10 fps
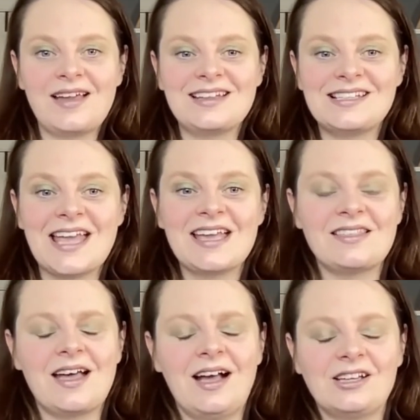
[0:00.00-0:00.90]
And in
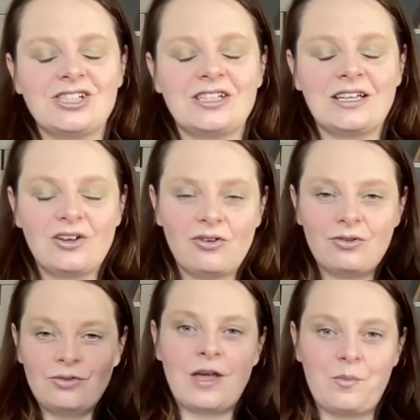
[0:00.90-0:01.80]
taking that action, it got
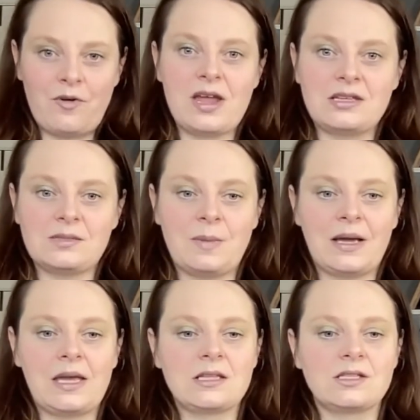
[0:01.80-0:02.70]
all their brains
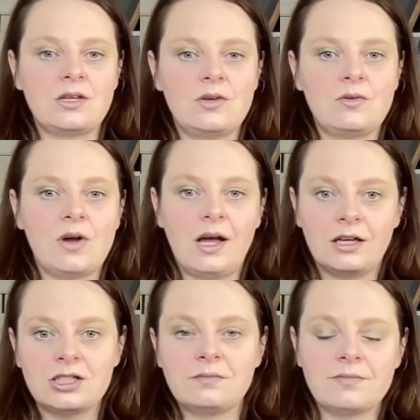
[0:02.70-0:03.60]
back into
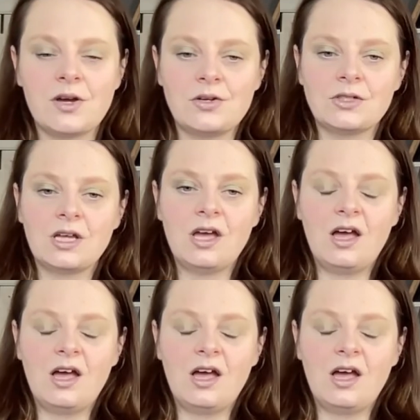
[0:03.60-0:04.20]
action mode